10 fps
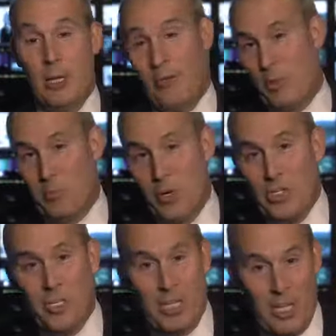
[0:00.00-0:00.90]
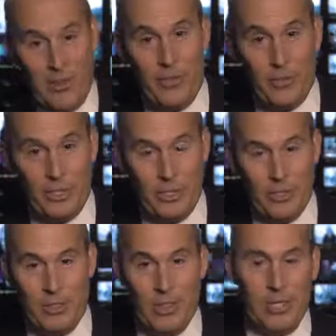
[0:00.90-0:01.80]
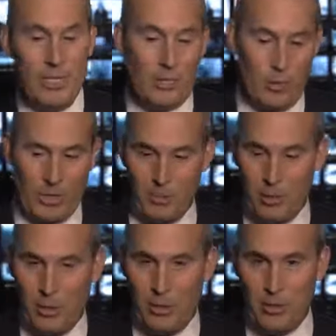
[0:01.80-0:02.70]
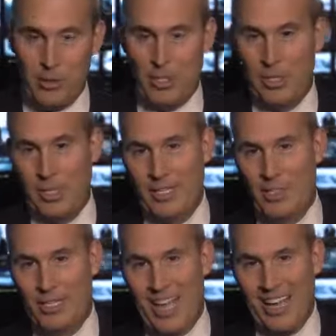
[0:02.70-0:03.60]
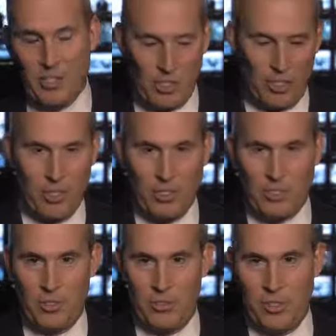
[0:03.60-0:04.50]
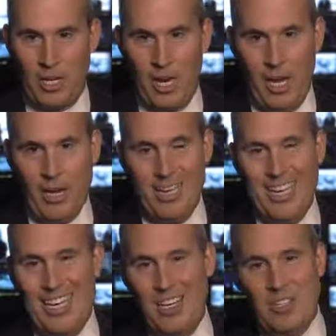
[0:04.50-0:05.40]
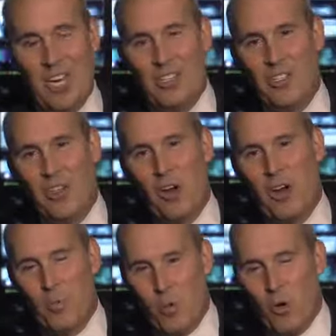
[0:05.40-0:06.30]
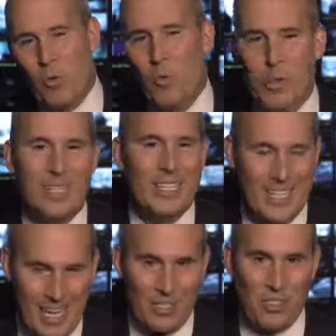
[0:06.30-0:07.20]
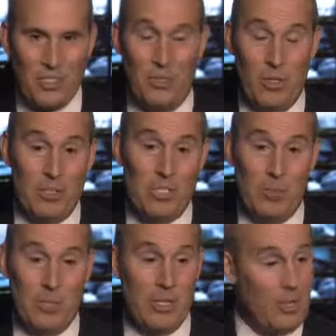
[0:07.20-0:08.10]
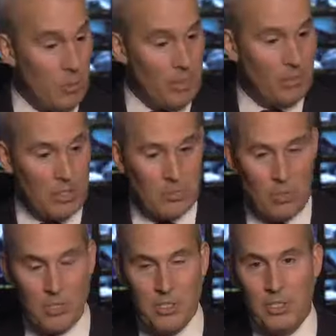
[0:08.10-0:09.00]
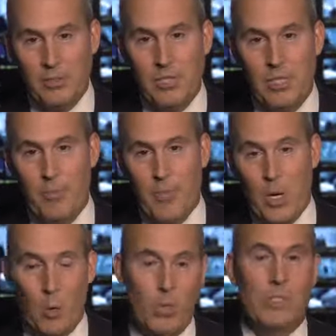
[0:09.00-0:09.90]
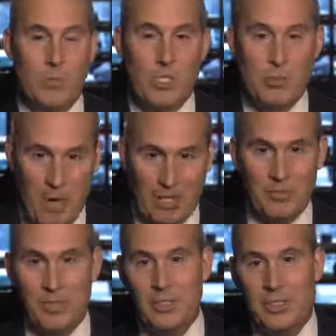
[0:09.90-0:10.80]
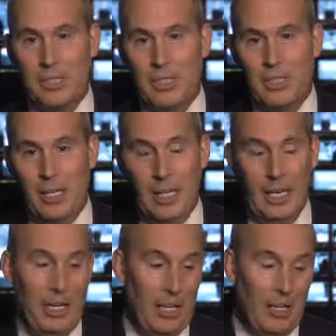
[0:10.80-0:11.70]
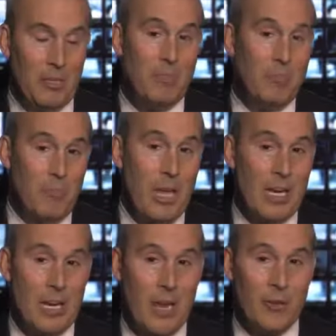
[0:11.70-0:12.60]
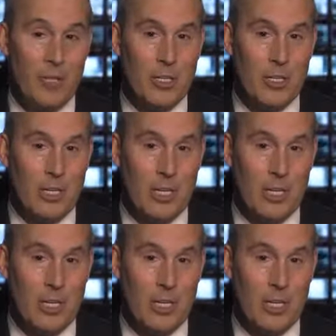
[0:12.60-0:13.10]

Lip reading: If the person interviewing you is wearing a polo shirt and slacks and you're in a suit and tie, chances are it won't work against you. They'll simply think, well, this person was respectful and made an effort.